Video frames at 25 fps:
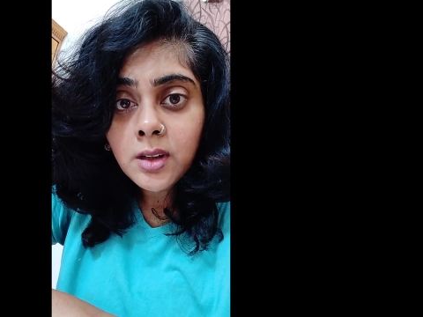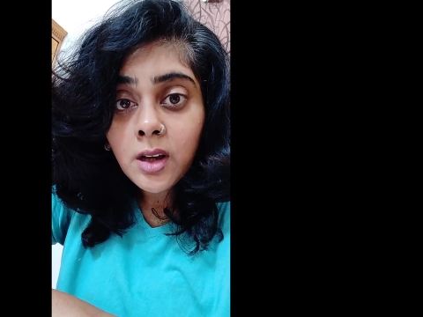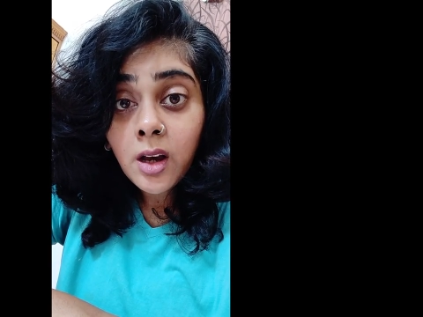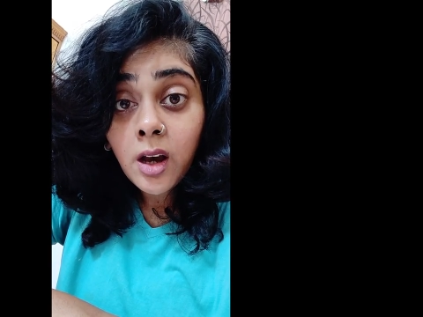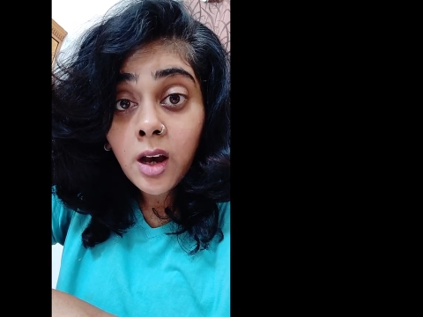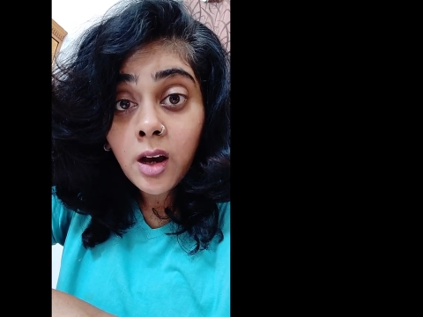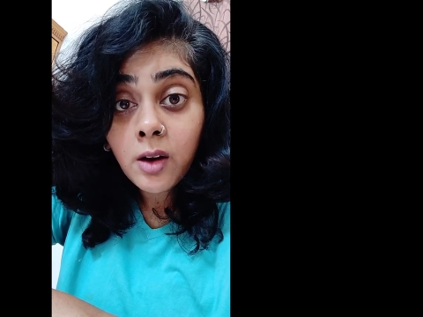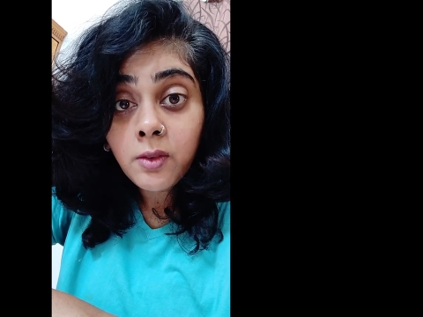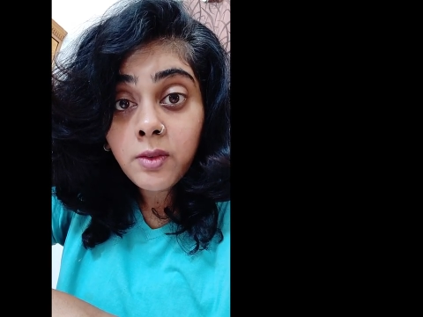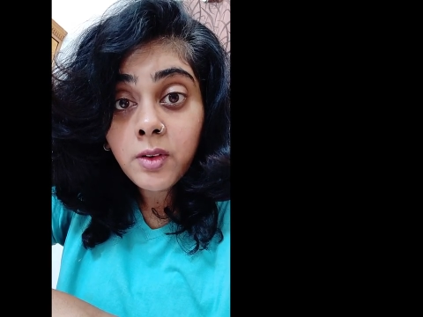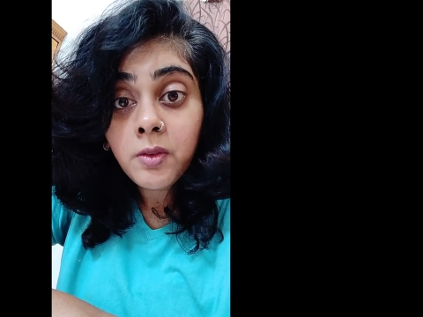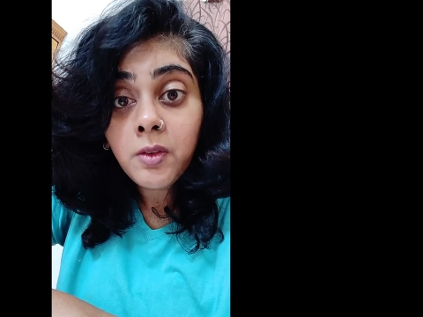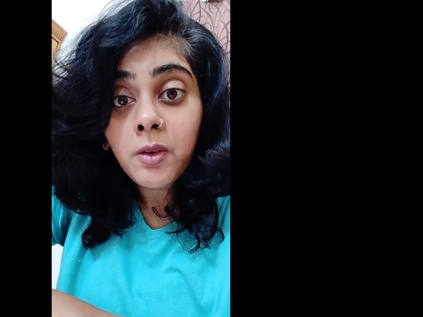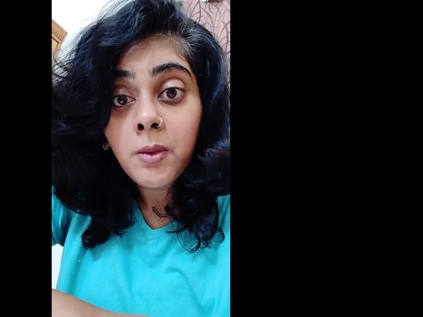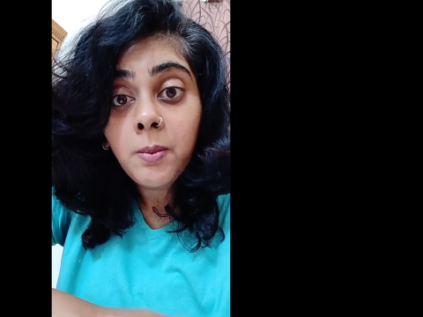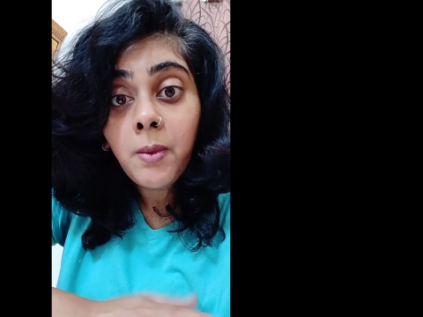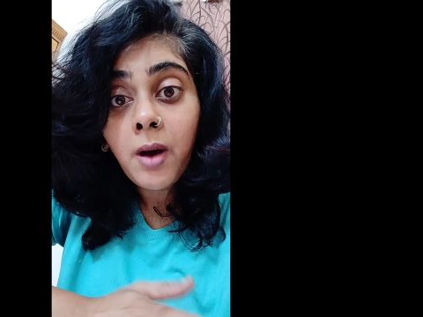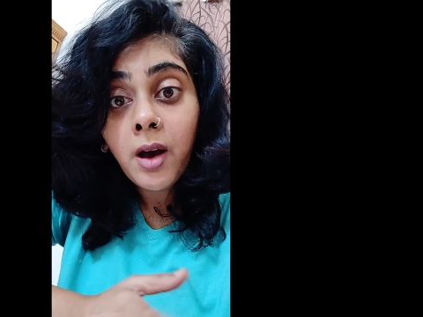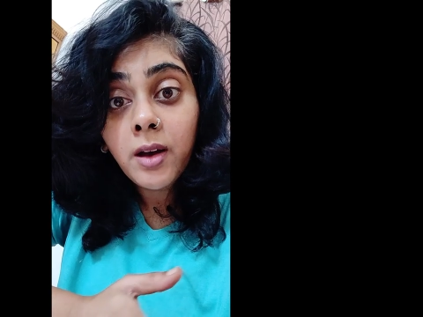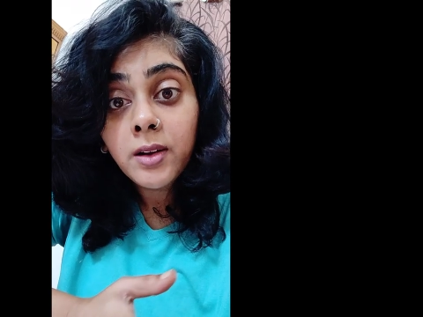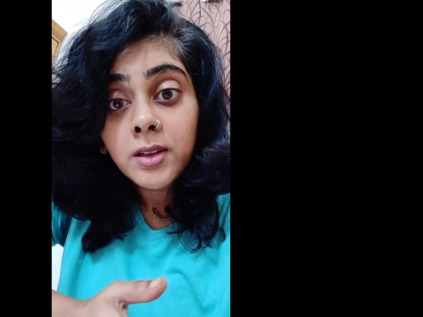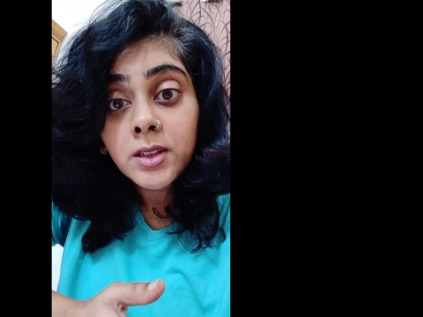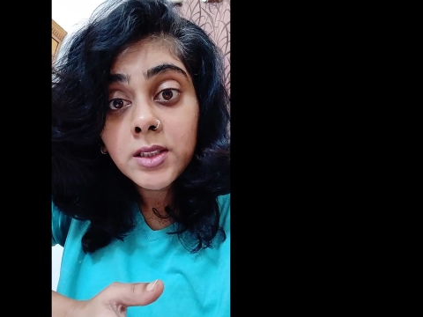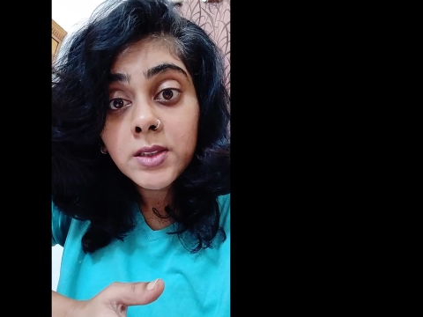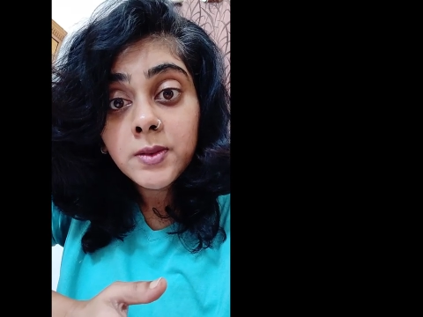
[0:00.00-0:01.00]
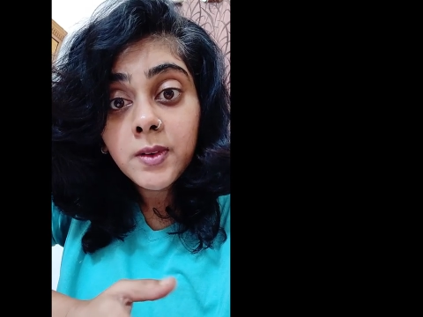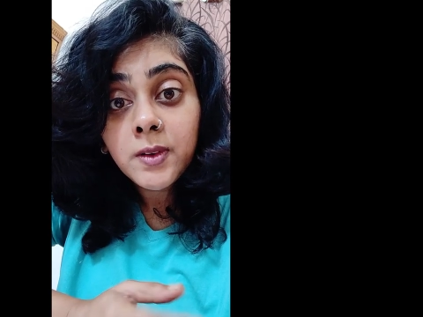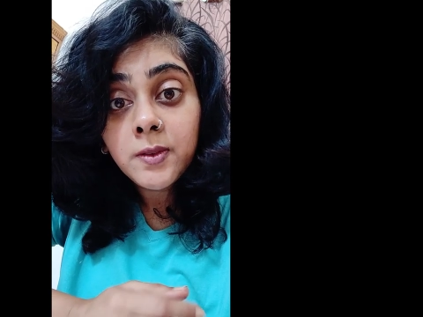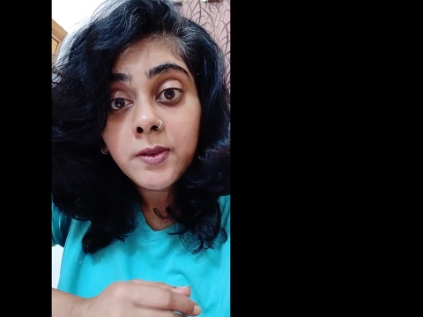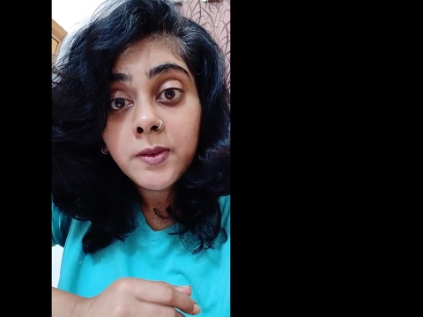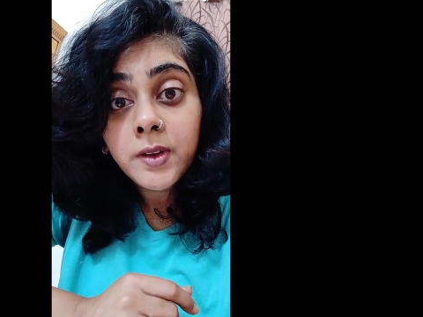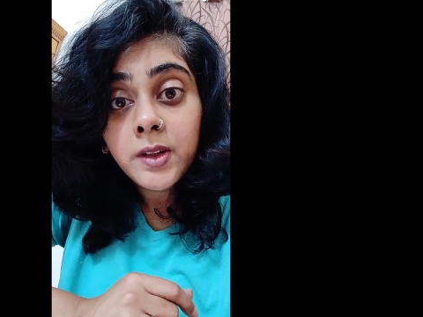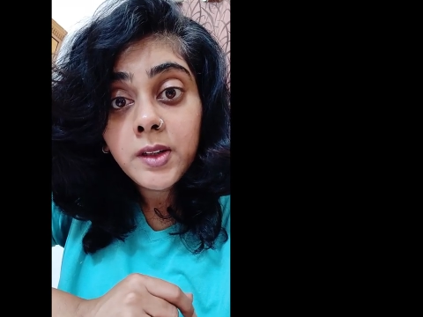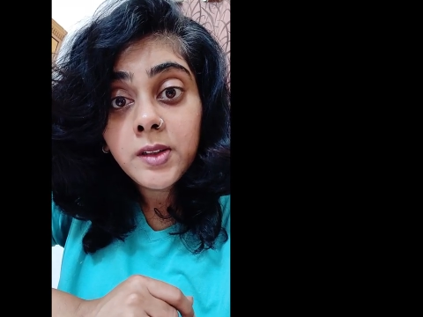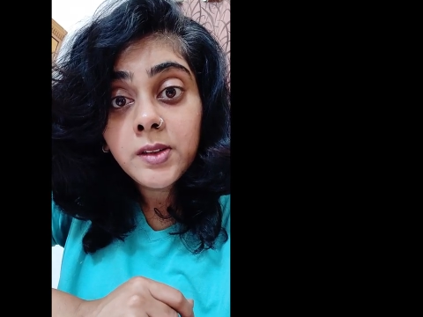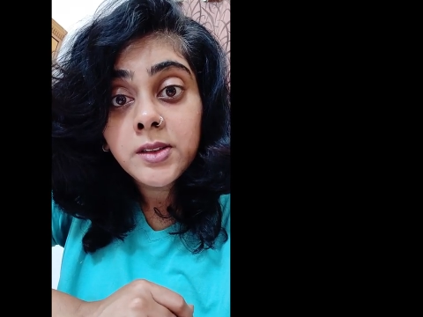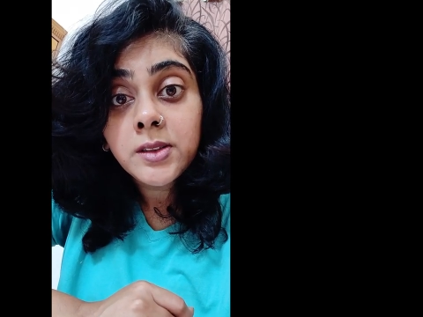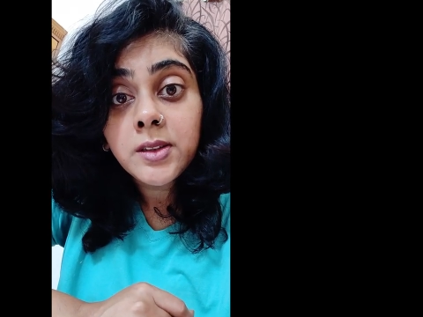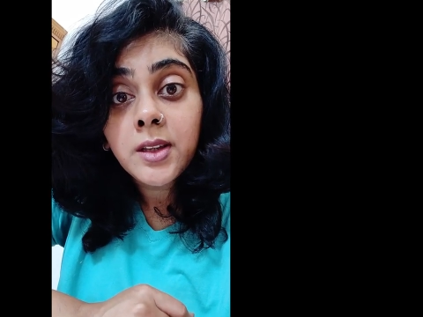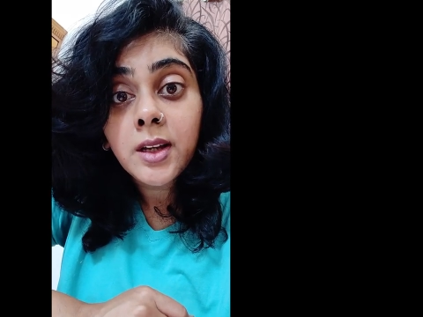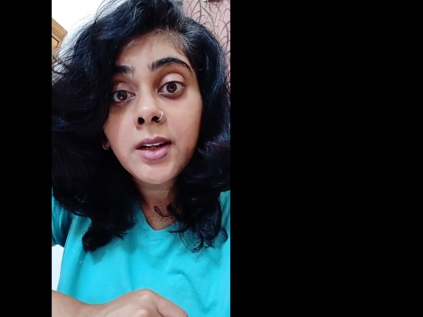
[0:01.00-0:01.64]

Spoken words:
However, Manasvi feels